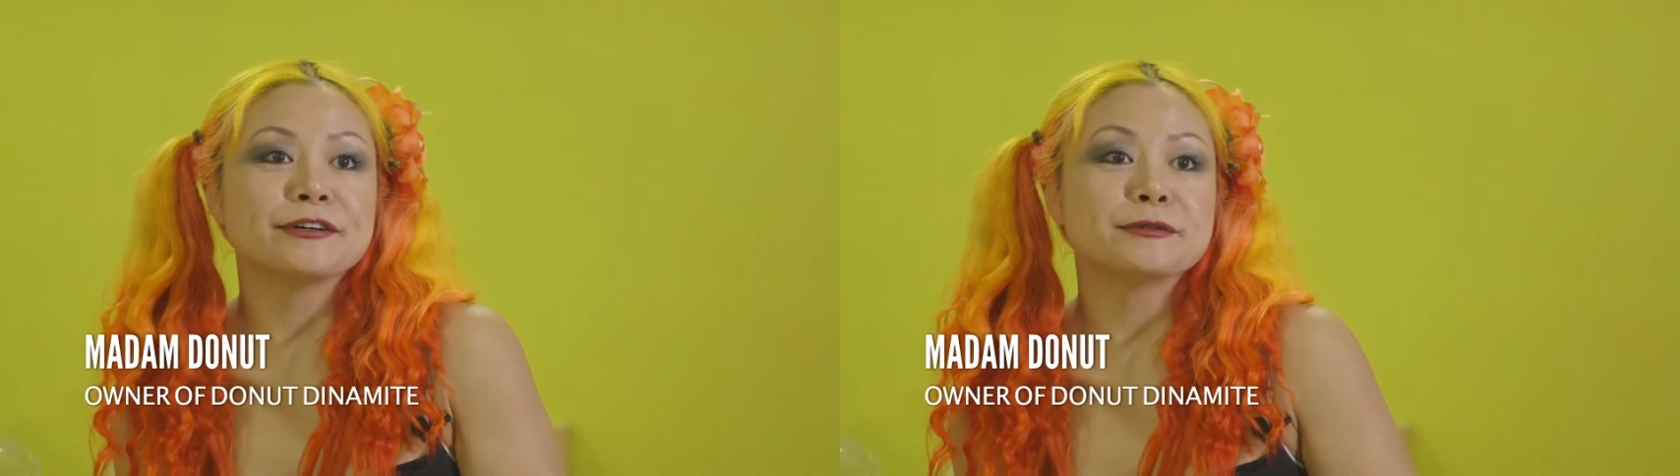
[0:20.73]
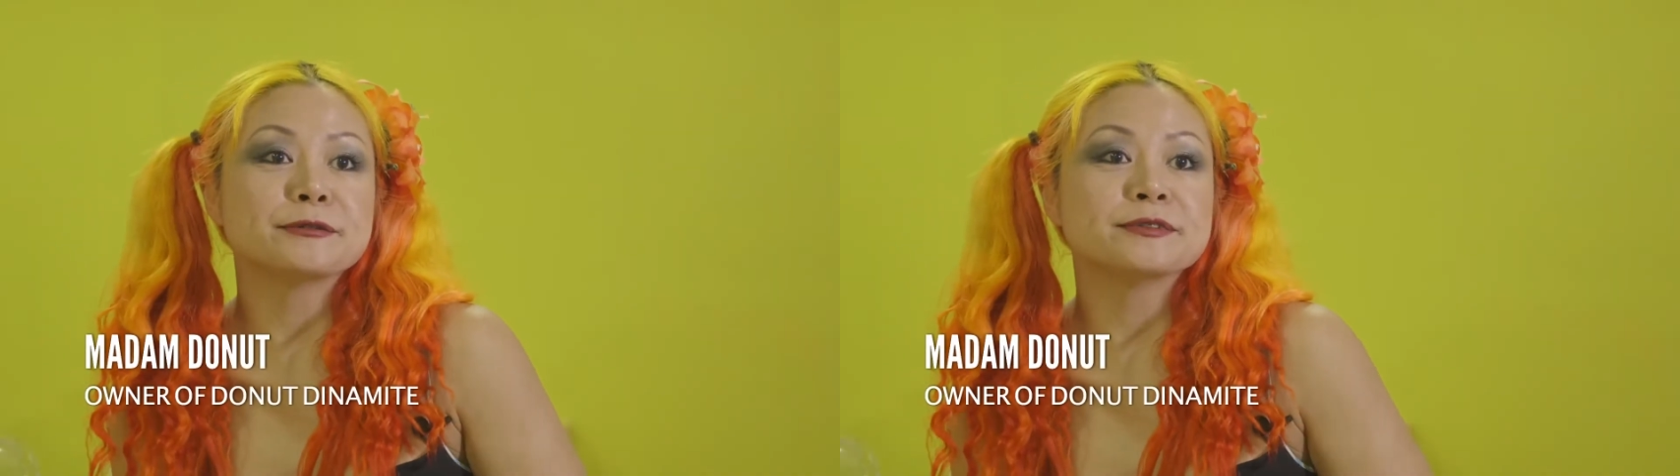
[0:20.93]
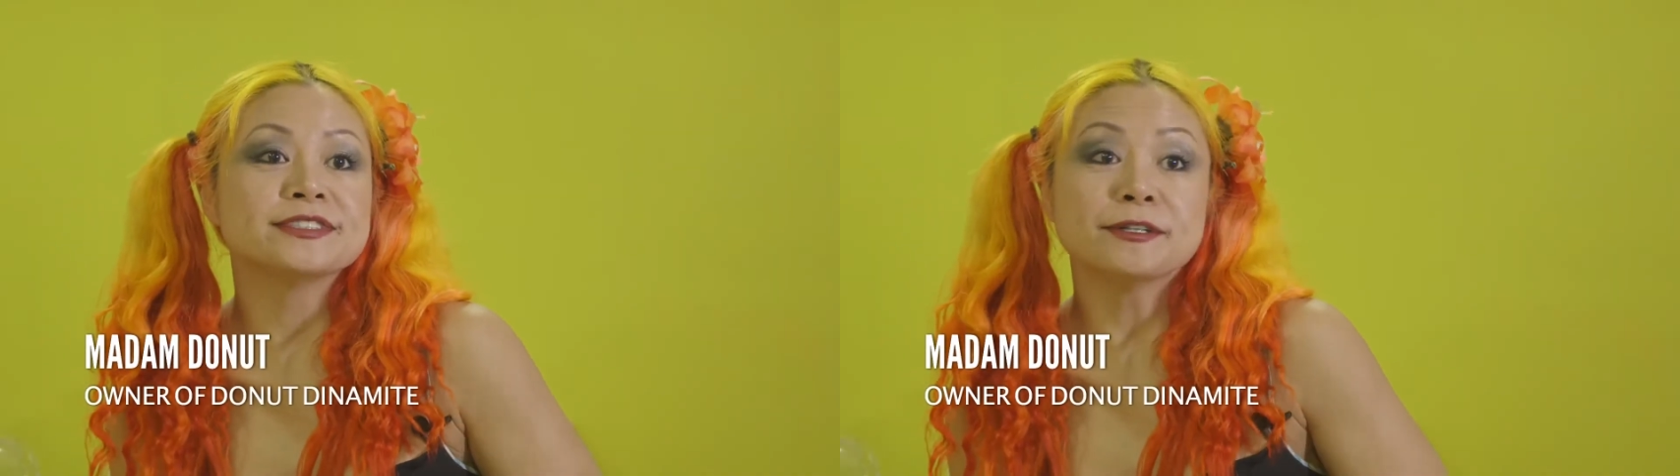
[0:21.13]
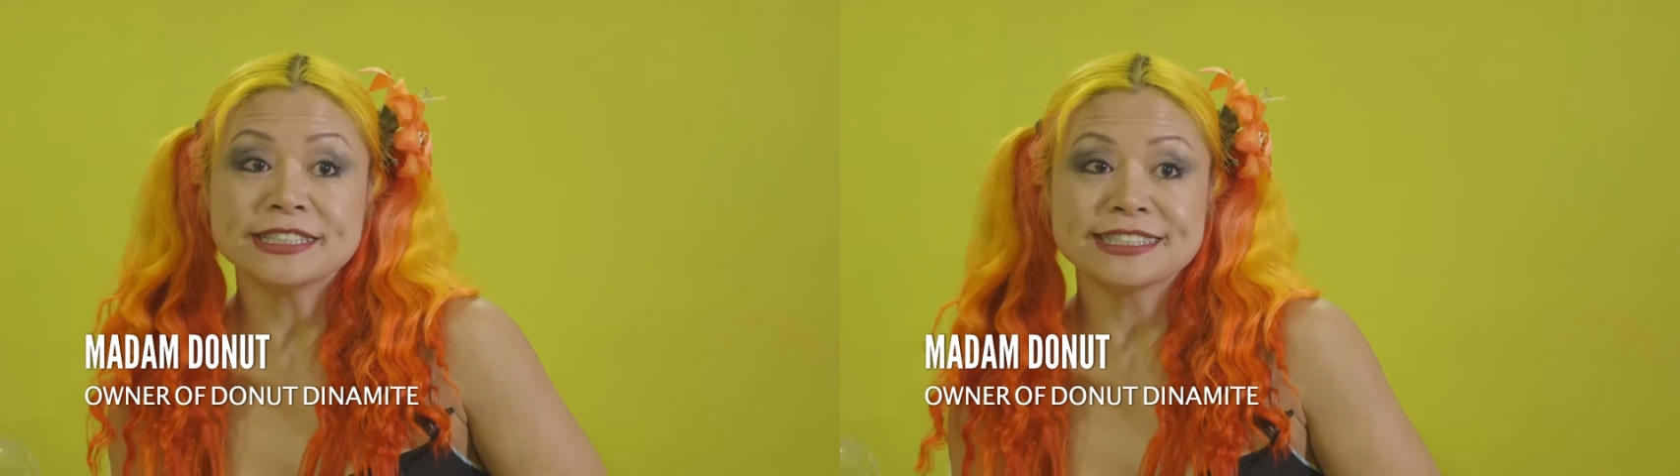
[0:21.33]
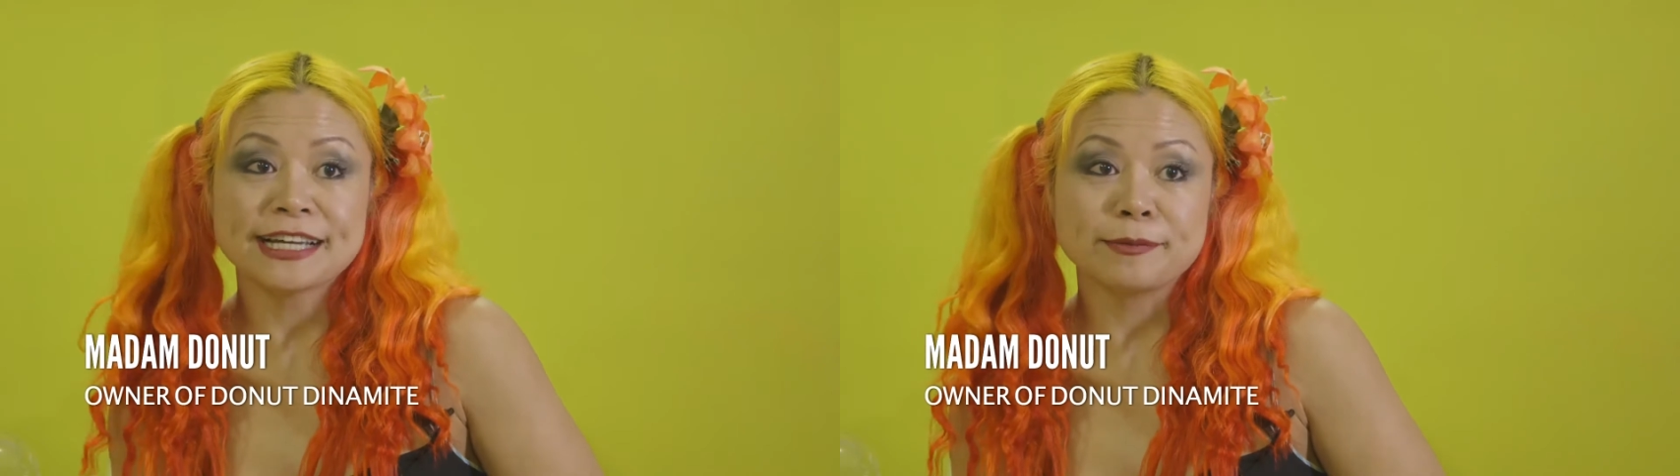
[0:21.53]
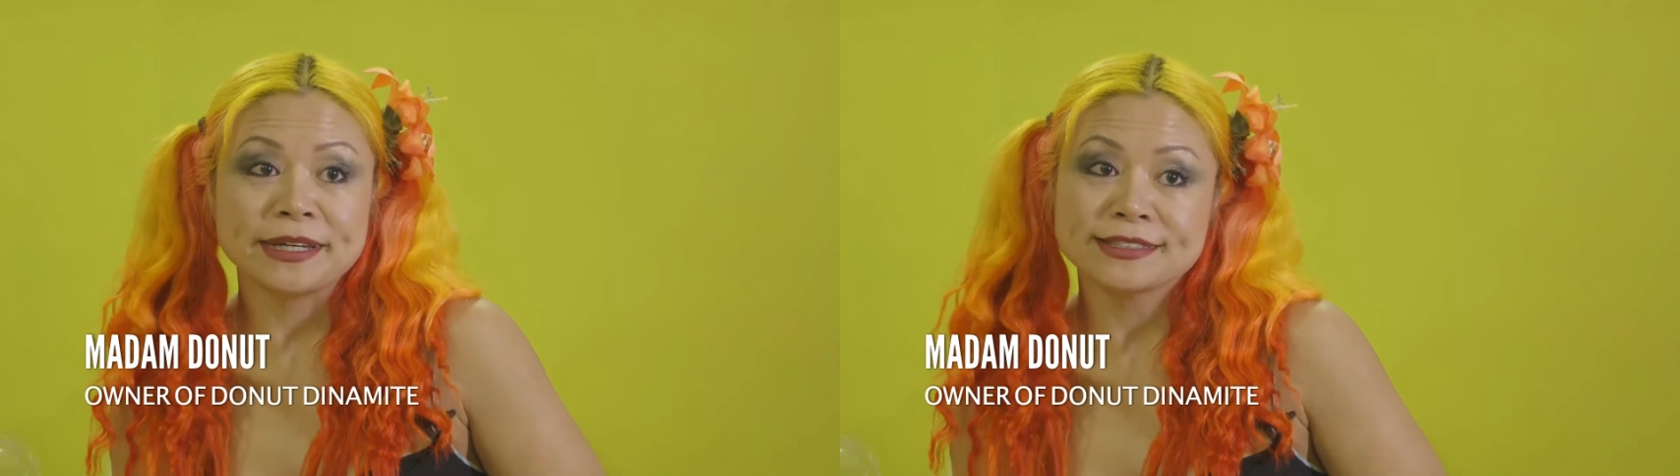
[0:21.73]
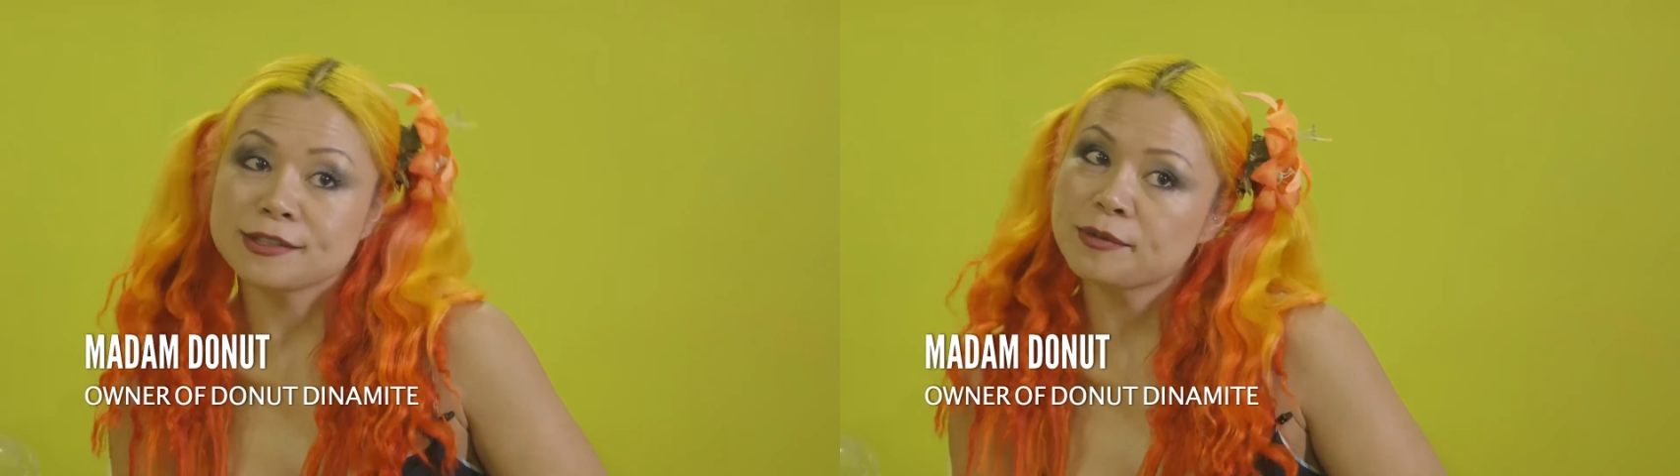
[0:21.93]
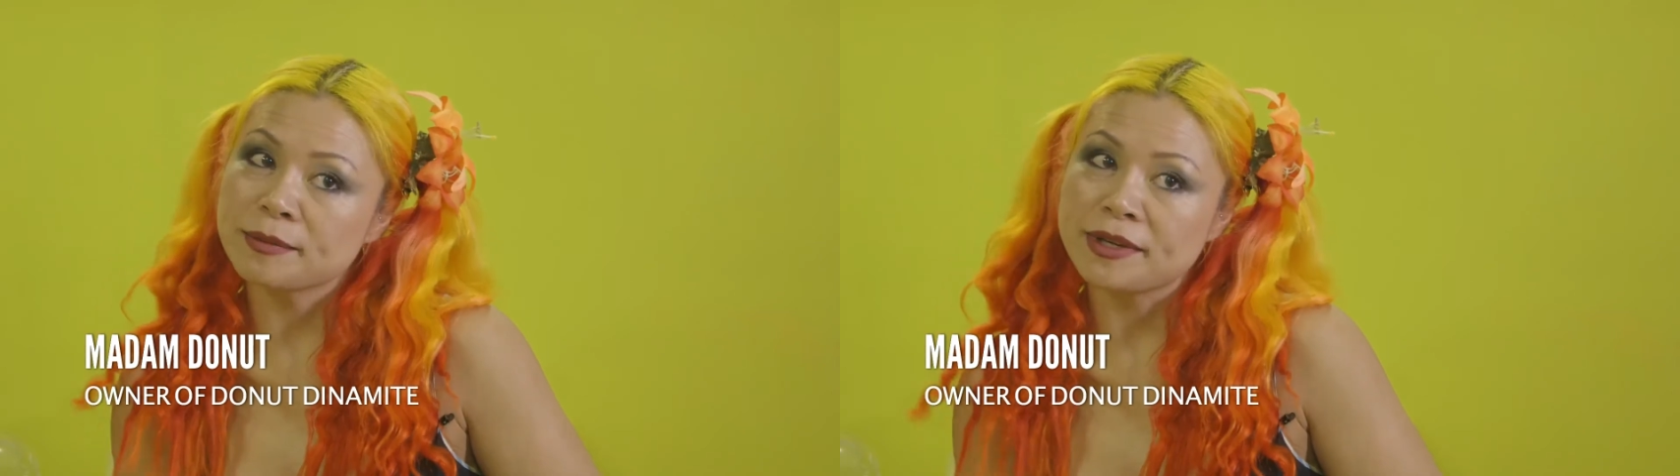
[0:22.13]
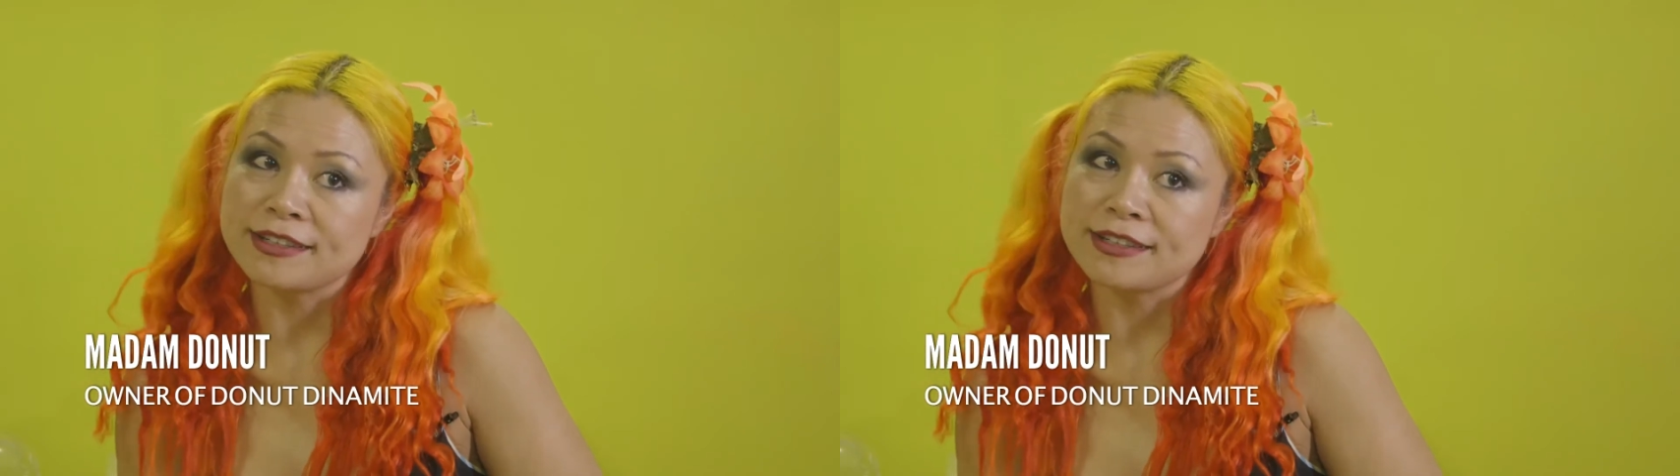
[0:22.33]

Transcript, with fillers: own Donut Dynamite with my